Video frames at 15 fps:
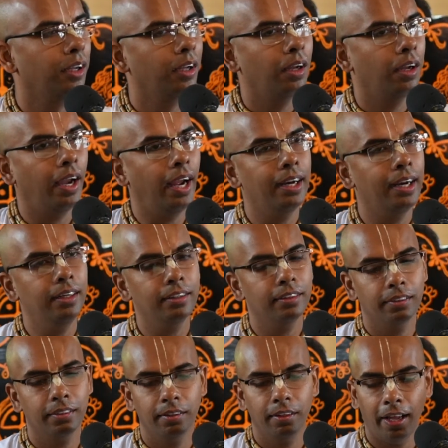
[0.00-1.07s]
And
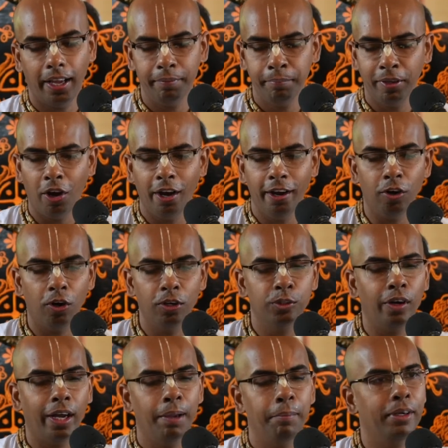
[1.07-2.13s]

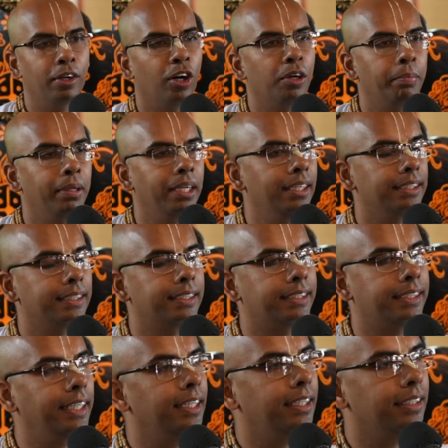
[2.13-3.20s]
although I may not be
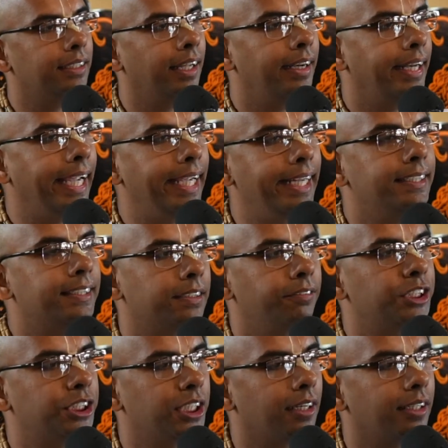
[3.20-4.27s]
seeing the nails
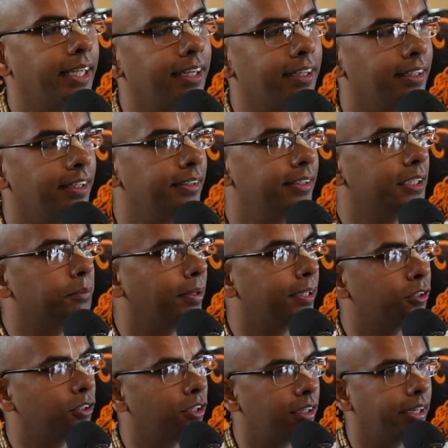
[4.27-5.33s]
which are there in this
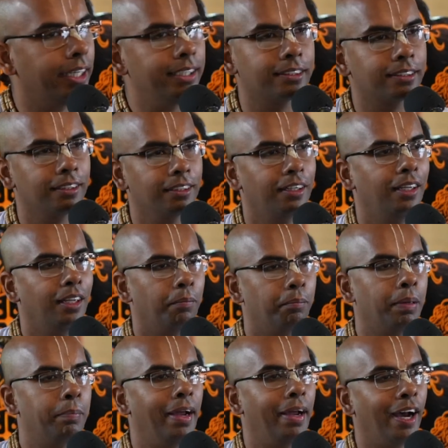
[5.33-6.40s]
particular desk,
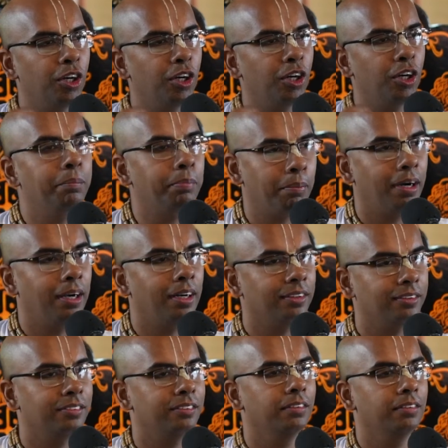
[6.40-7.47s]
but by Anuman
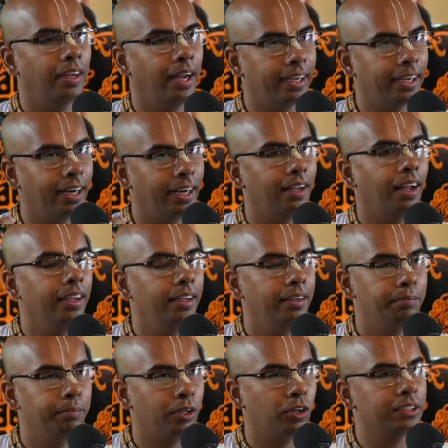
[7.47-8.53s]
Pramana,
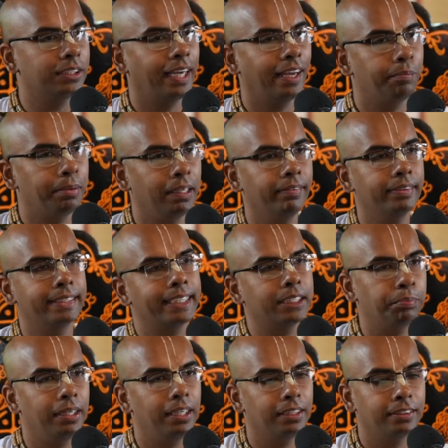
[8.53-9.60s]
because I have previous
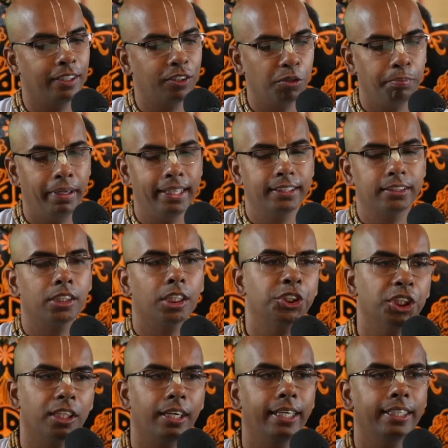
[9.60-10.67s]
experience that to make a
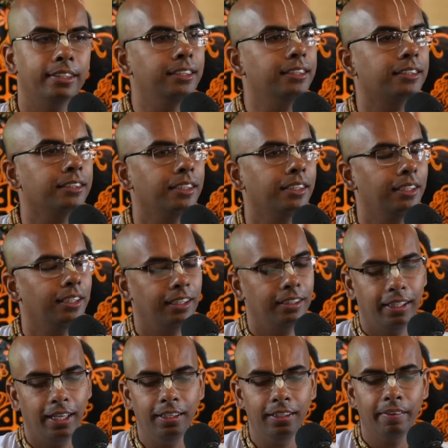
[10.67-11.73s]
structure like this,
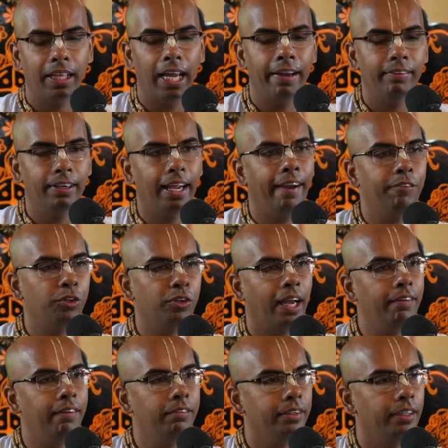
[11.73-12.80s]
then I will have to
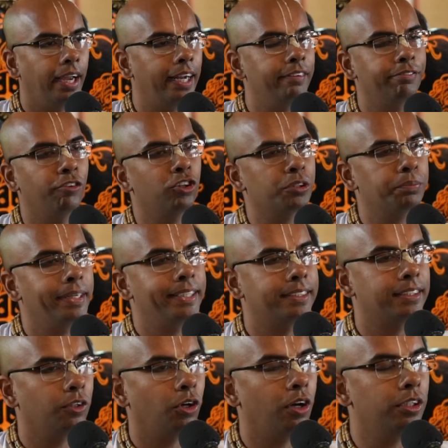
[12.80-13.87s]
have
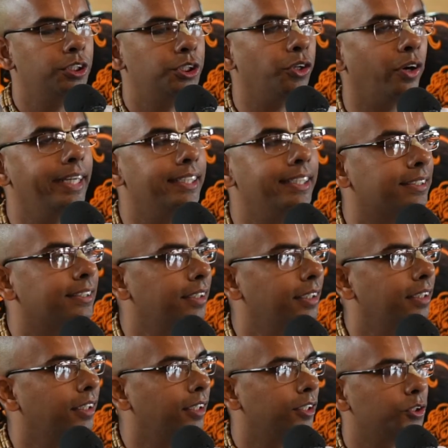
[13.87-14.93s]
enforcements or joints
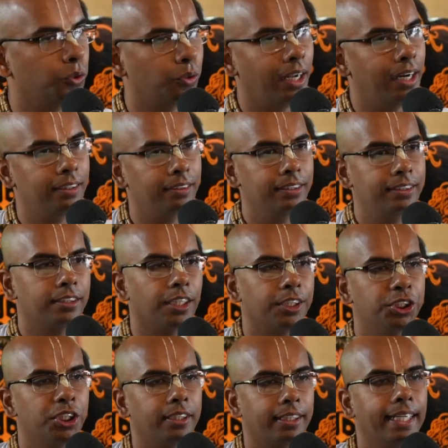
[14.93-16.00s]
so that this
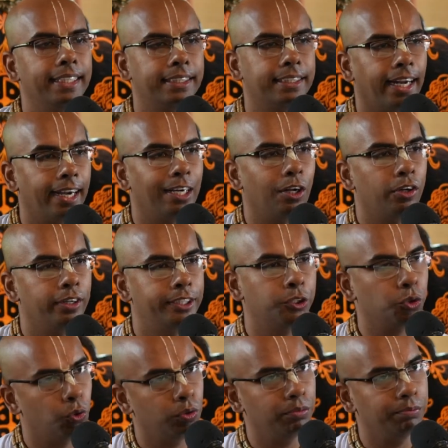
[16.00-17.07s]
structure can stand on its
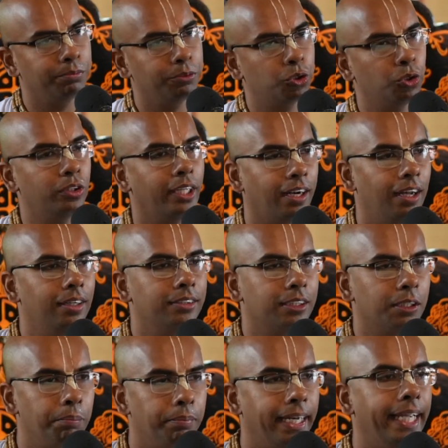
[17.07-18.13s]
own. So there are
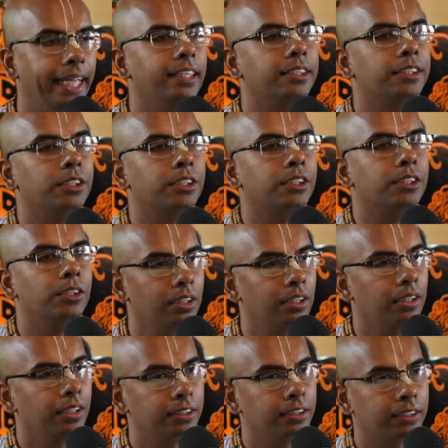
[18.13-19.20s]
some nails or
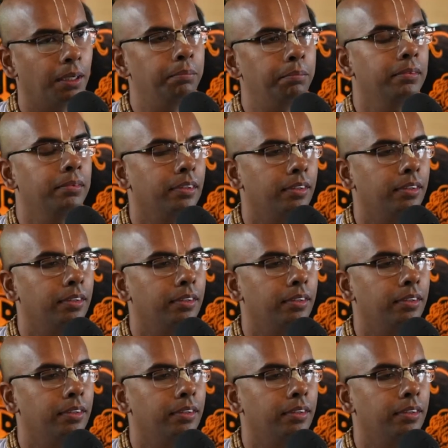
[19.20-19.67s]
some